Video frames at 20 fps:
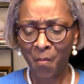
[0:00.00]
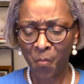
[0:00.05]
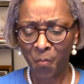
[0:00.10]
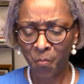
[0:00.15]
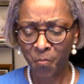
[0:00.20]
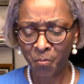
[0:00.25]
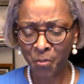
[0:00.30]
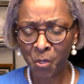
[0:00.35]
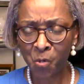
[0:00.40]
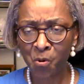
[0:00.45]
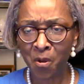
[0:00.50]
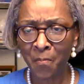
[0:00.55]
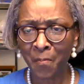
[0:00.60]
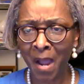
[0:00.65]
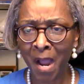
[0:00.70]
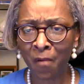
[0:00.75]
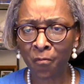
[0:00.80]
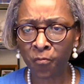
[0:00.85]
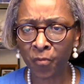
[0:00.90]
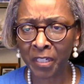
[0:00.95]
doing my
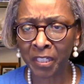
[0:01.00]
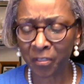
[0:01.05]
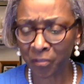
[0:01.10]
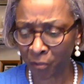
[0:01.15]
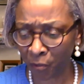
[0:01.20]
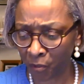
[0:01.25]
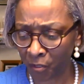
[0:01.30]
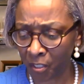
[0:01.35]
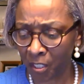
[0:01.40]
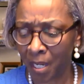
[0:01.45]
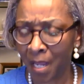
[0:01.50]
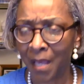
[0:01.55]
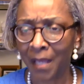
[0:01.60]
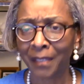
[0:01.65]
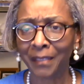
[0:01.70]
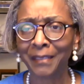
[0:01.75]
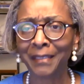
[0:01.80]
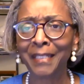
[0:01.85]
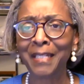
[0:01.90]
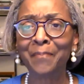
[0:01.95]
research,
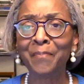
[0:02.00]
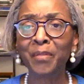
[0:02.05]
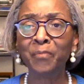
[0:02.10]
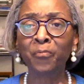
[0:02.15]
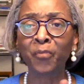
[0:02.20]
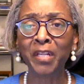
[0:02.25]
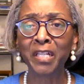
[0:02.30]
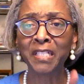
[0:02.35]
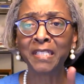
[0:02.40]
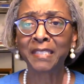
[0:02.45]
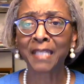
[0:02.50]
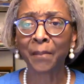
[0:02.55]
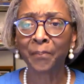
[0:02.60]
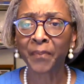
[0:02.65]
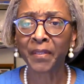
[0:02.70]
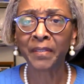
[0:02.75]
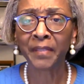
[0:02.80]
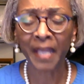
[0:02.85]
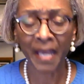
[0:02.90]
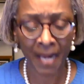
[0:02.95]
let me read something
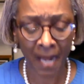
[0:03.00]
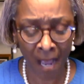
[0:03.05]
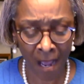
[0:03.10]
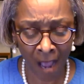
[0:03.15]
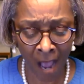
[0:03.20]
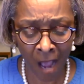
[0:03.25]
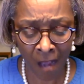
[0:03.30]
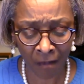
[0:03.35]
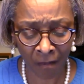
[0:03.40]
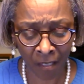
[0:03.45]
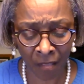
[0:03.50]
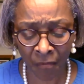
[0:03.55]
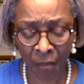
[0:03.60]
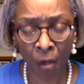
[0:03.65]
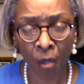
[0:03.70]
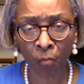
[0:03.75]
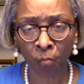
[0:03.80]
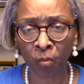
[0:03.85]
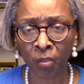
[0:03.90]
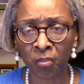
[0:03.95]
that I thought
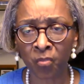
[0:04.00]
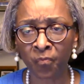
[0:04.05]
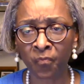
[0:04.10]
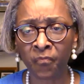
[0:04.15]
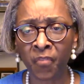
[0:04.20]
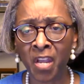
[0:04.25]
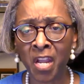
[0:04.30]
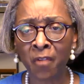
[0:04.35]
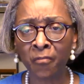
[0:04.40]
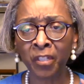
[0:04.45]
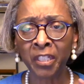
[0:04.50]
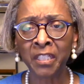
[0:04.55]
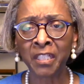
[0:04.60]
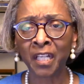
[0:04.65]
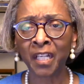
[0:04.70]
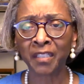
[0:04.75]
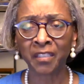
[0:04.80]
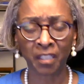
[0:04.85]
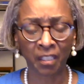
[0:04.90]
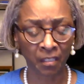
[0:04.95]
was very
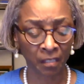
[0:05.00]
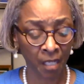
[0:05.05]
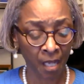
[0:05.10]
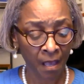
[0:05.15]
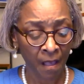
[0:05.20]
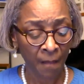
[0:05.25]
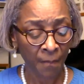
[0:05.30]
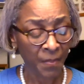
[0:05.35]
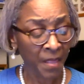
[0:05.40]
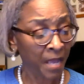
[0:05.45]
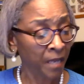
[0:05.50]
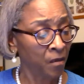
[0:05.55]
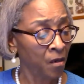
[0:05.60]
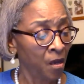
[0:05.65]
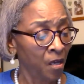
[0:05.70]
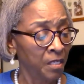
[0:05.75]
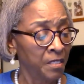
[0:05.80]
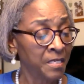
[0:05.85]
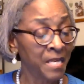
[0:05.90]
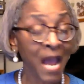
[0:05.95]
touching, that
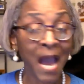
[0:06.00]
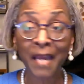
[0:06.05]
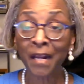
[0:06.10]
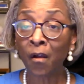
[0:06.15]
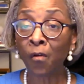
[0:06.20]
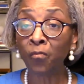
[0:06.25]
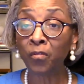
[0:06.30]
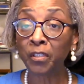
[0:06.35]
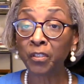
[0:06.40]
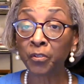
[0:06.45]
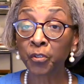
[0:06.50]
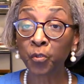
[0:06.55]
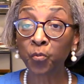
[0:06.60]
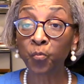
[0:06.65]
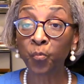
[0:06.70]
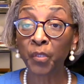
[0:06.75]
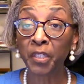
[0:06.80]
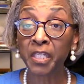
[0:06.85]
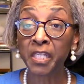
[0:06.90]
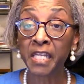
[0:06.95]
not only do
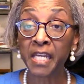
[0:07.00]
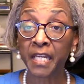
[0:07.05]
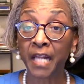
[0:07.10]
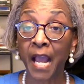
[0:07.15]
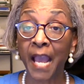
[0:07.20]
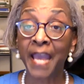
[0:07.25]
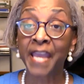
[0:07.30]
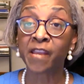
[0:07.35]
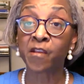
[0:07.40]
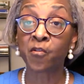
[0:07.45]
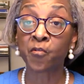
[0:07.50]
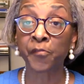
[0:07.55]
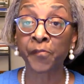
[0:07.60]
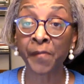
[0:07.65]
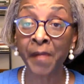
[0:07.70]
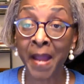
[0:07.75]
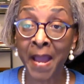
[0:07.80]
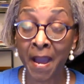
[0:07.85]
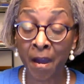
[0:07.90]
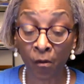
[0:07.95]
we get a
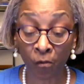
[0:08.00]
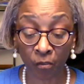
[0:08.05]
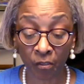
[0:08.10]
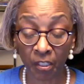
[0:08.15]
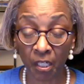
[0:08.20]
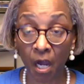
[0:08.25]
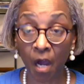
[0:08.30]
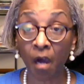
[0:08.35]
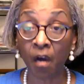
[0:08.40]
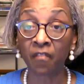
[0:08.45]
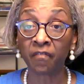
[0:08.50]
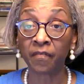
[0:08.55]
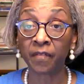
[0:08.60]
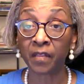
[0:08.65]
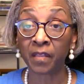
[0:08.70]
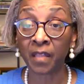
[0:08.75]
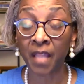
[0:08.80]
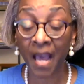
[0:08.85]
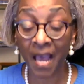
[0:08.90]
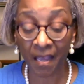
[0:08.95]
crown of
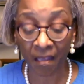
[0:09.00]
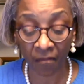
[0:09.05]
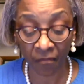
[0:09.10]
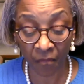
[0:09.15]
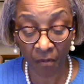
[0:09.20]
life,